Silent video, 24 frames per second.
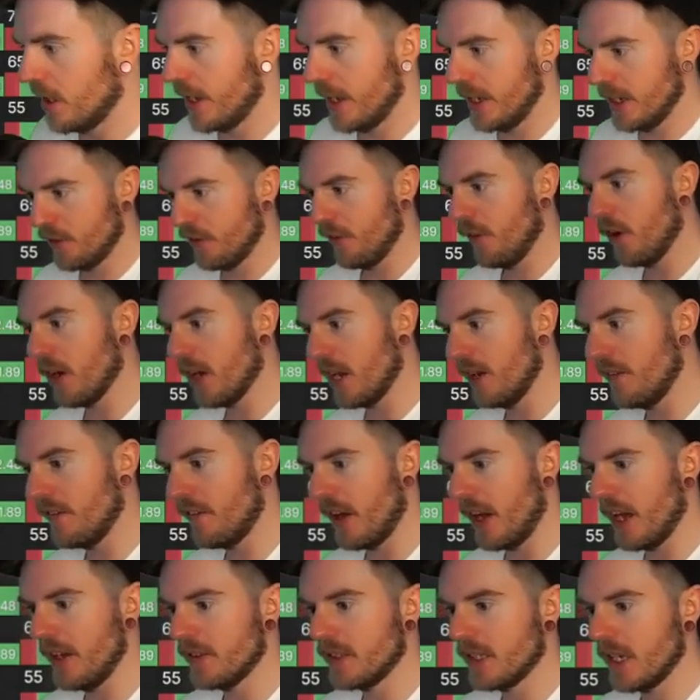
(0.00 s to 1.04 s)
is fucking
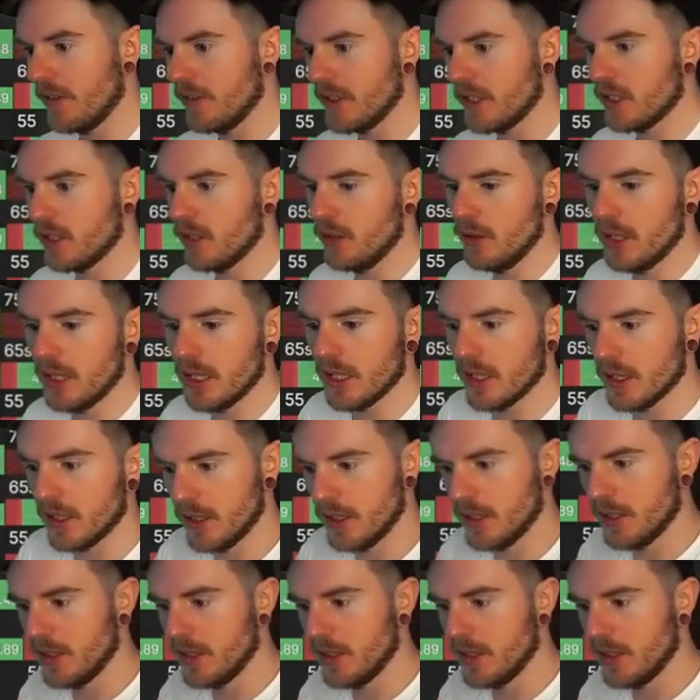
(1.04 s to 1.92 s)
5-7 suited.